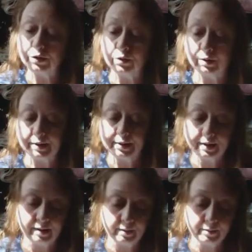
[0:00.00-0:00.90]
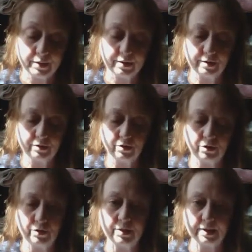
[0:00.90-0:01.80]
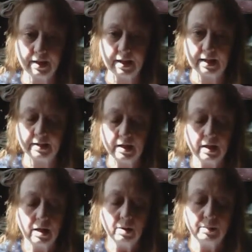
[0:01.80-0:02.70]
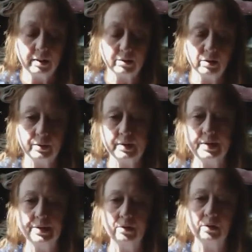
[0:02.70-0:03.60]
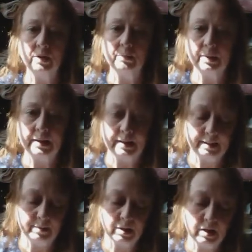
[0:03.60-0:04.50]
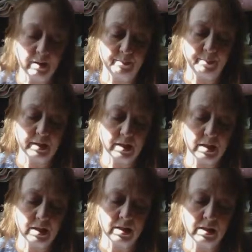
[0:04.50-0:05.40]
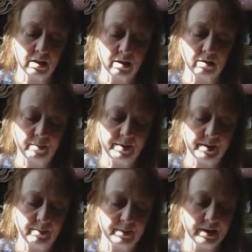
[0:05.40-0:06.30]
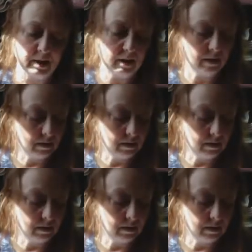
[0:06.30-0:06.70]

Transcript: to attempt to do this again, but I'm doing this on my laptop because it seems like